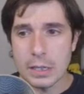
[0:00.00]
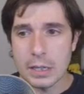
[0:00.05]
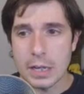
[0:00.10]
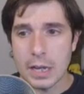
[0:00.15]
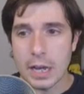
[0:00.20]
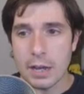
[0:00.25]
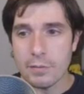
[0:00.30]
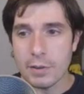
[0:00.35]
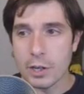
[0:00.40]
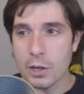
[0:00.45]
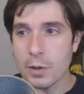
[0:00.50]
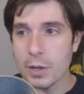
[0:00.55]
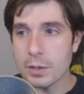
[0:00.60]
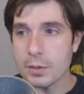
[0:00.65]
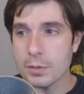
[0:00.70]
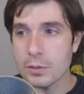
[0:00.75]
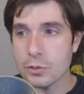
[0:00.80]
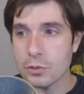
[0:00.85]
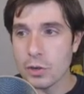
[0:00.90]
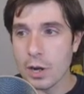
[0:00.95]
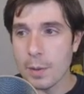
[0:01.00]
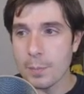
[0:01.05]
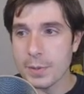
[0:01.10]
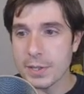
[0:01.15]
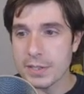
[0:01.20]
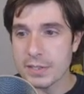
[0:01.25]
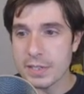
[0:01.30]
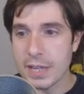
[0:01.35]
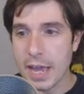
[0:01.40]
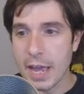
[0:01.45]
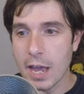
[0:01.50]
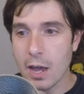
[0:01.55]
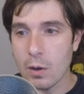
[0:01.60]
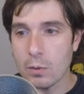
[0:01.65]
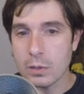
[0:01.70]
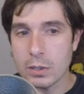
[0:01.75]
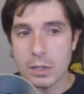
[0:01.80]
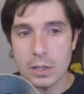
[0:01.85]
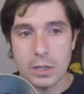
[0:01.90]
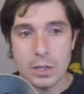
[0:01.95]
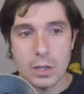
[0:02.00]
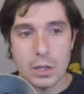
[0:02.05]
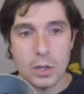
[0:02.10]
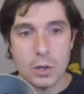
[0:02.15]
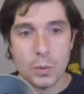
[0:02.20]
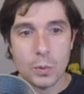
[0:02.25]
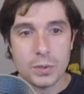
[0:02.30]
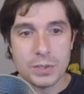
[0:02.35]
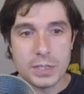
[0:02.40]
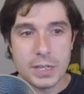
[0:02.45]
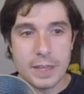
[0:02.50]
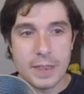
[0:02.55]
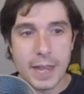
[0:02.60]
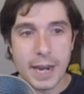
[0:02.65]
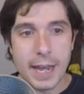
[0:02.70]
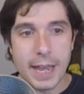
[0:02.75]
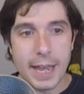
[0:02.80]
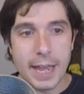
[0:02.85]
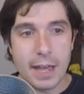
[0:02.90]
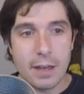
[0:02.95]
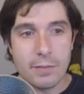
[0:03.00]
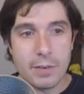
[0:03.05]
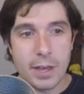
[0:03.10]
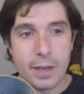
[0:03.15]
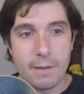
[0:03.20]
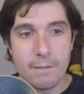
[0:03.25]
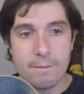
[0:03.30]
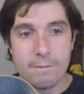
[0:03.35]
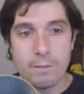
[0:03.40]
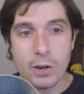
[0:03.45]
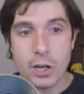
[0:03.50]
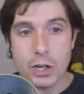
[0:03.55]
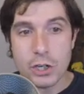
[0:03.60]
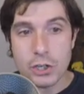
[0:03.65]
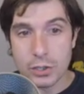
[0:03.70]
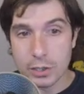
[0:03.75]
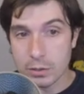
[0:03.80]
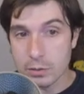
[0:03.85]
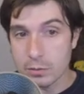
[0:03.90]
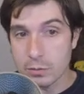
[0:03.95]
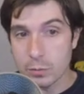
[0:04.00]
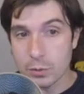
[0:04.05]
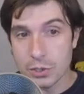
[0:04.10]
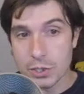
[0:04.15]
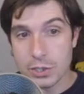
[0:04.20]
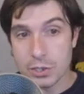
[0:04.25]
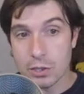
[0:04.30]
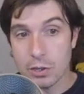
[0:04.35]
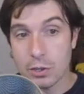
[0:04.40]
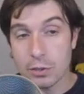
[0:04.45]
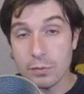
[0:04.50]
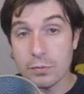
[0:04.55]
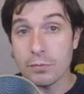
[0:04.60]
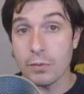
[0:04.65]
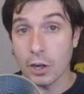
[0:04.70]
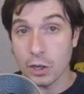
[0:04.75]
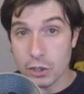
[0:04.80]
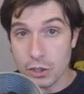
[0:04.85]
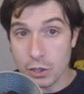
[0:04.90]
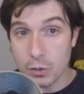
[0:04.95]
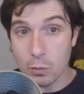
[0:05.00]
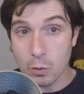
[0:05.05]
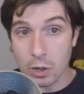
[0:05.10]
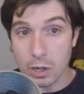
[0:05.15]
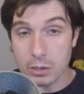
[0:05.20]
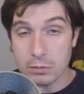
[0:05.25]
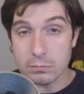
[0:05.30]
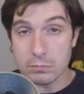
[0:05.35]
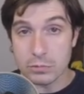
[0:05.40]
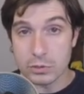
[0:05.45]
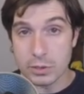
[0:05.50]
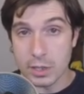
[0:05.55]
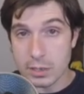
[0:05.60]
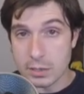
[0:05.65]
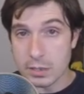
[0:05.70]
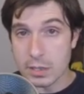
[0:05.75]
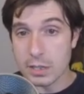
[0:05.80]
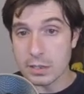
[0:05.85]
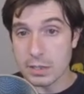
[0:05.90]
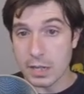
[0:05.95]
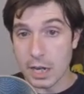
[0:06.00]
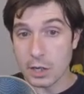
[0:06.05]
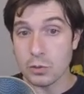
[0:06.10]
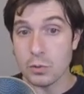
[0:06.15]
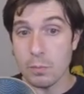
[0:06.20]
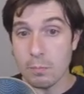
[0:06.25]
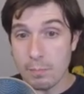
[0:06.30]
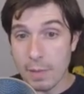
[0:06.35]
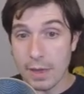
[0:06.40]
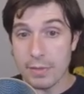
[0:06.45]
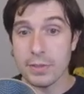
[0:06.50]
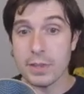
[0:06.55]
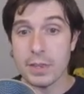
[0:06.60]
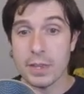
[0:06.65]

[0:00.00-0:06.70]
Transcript: Uh, if I go ahead and drop this down, we'll see that I have a function, which is called function one. So that's, that's the actual method